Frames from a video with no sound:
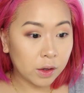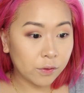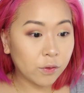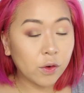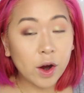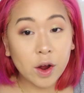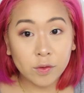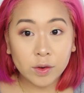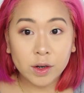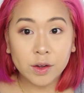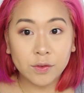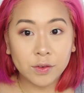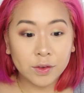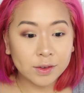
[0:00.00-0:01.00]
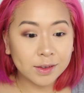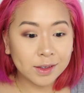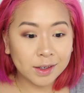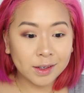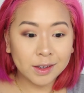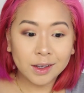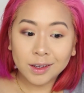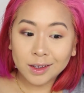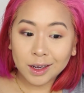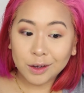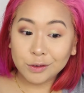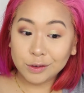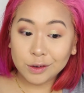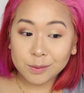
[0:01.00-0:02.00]
forever, it feels like.
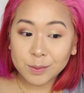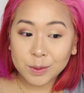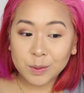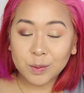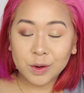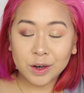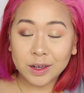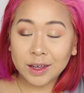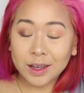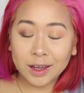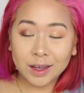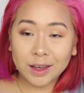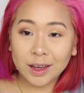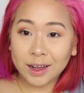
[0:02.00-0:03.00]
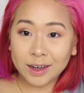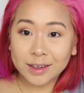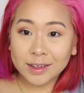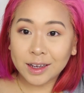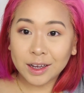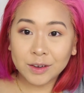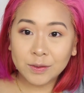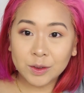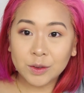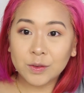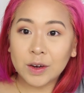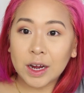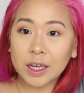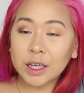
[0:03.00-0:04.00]
I've just been working, and it's kind of
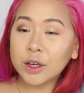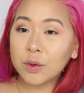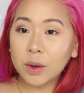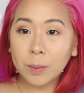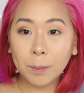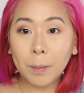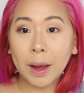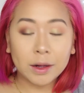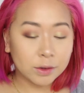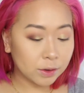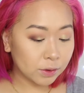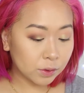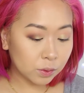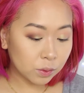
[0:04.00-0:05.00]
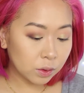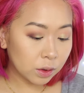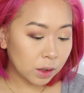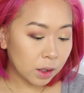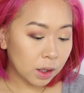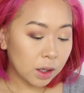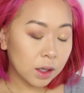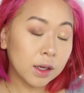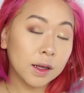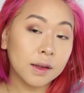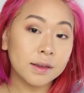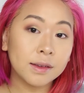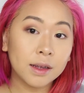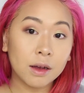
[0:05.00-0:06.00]
nerve-wracking going back to school
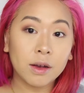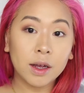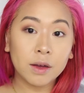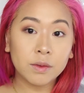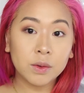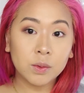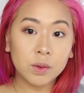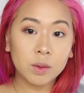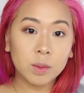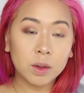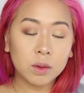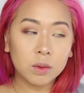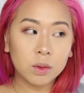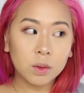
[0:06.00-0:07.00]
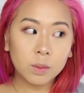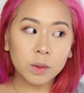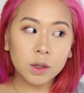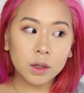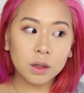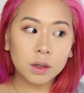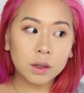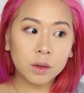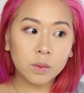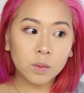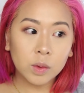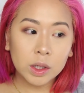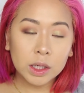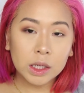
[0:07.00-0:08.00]
because now I have to worry about homework
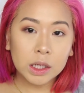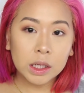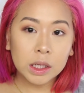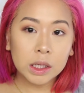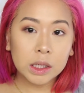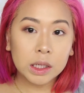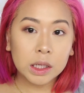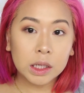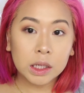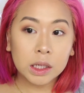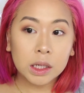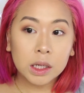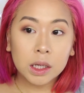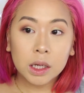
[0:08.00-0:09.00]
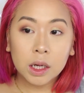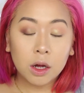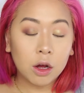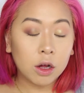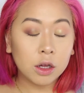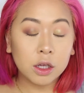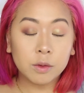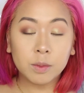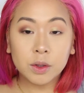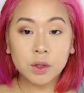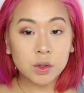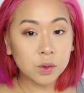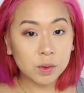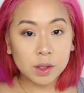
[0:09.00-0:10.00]
and reading, and all I've
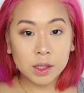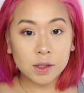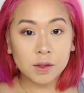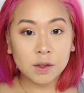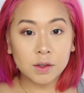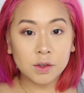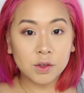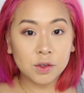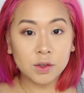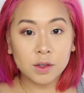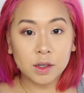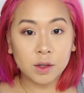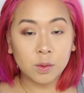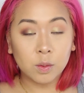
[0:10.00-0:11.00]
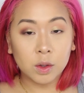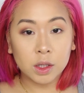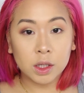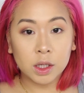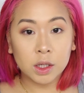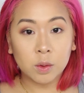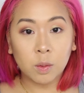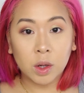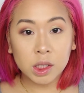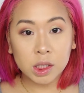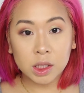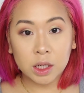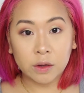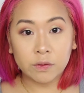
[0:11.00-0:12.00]
been doing this year is just like working and
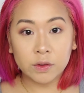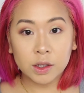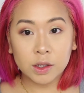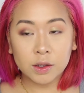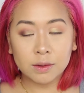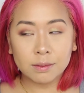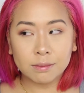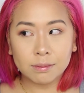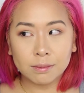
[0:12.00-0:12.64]
watching Netflix.